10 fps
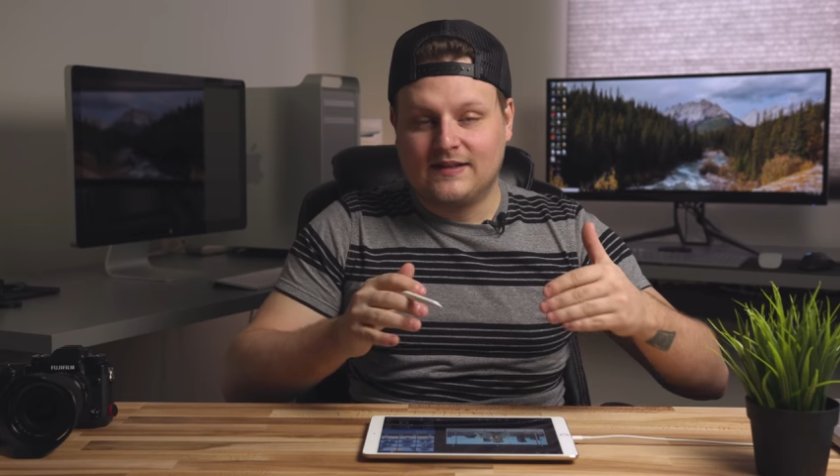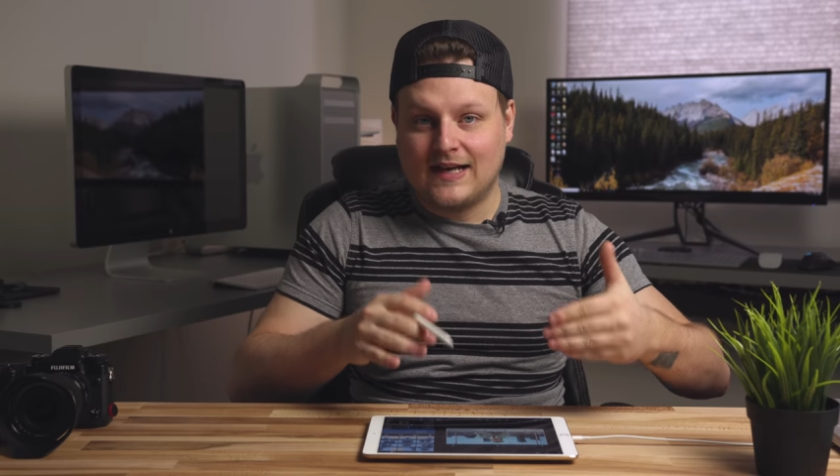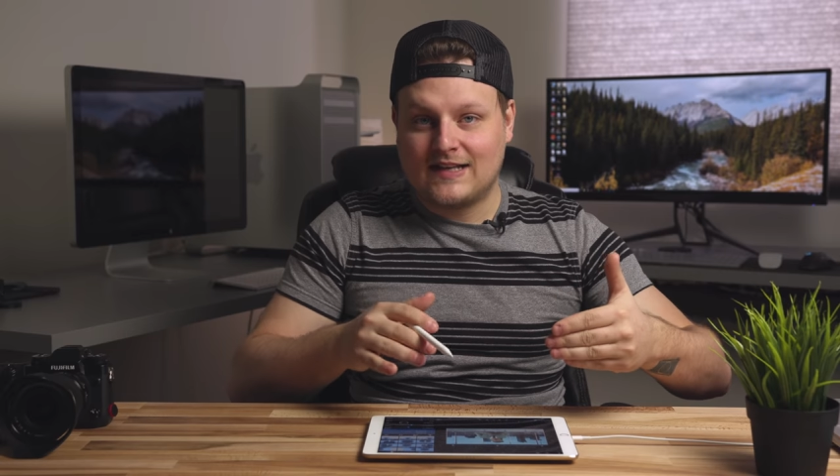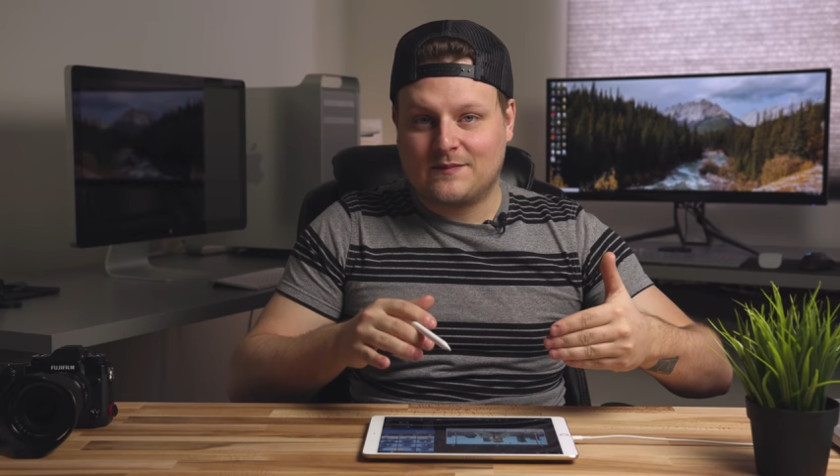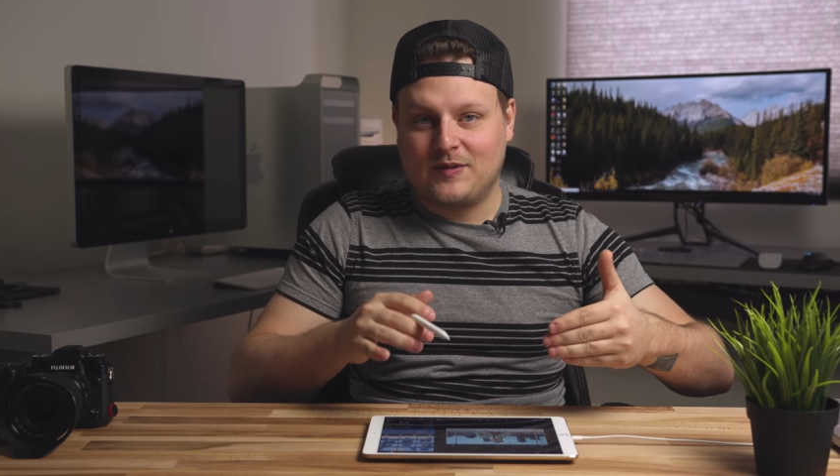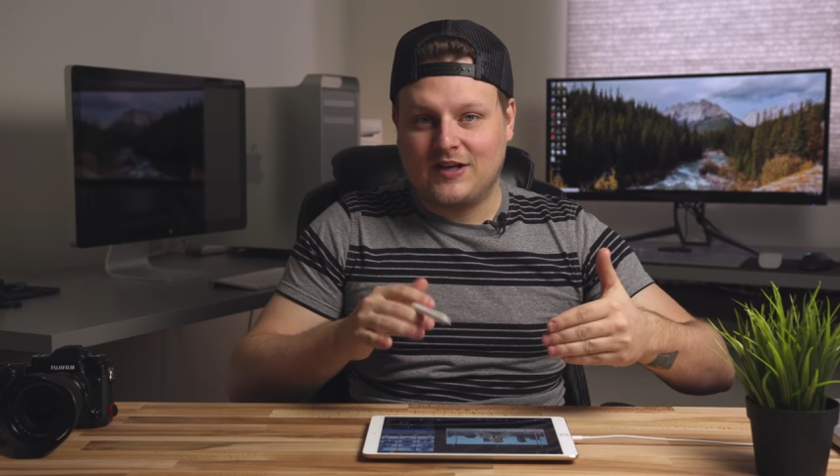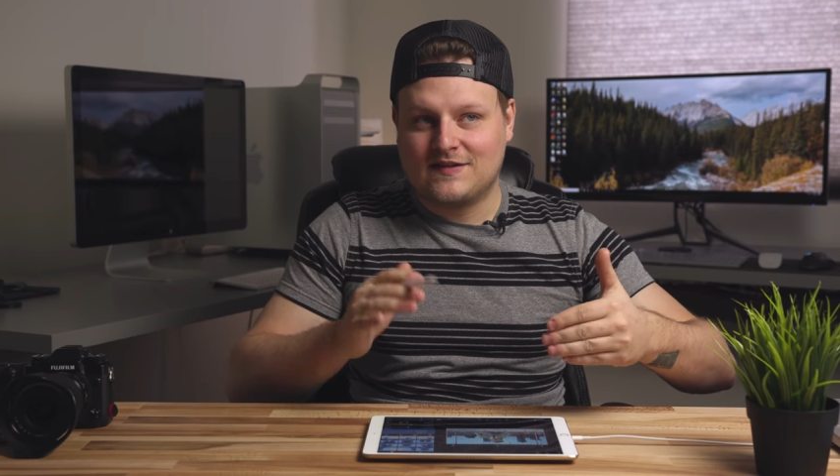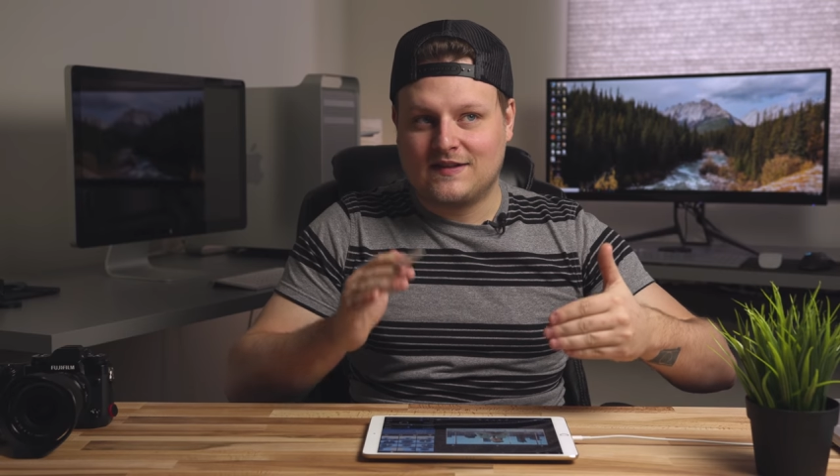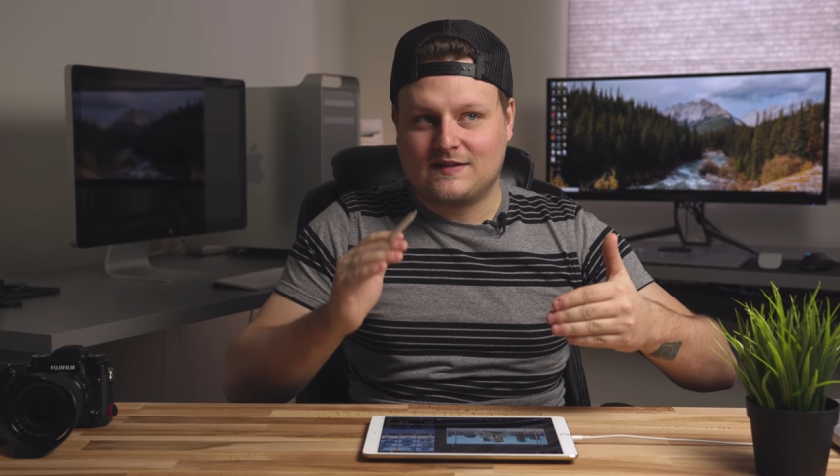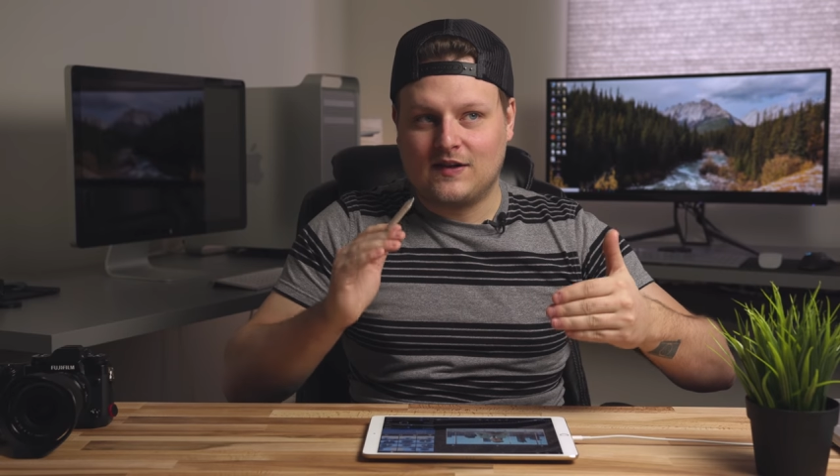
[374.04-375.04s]
the desk
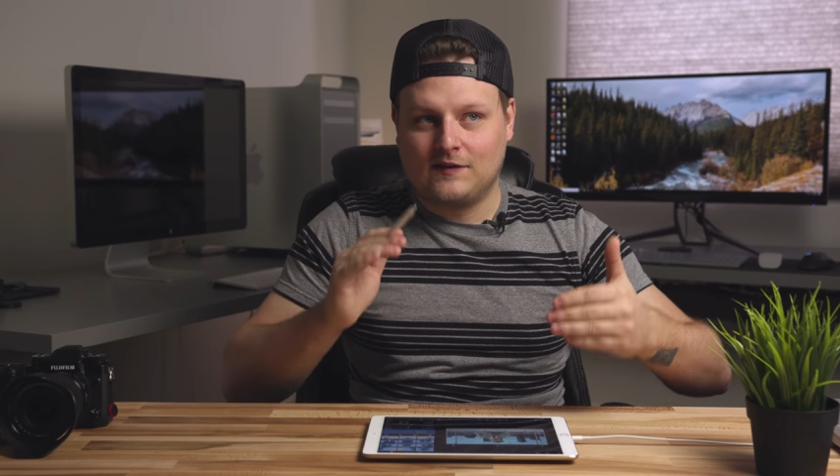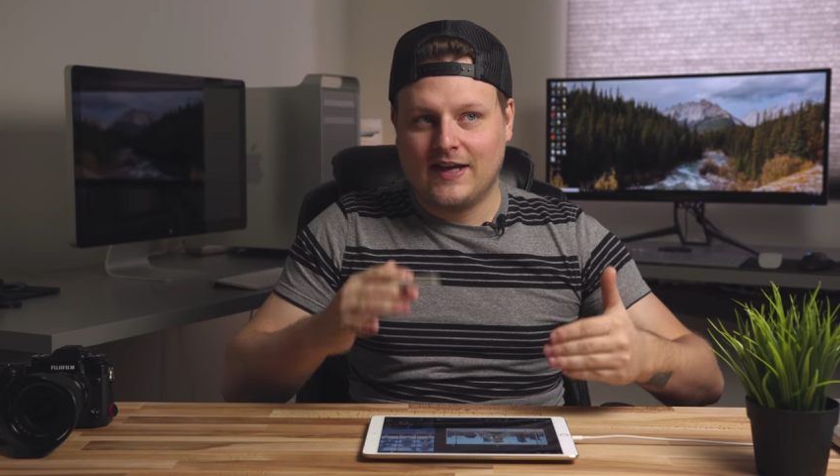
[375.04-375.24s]
because it's the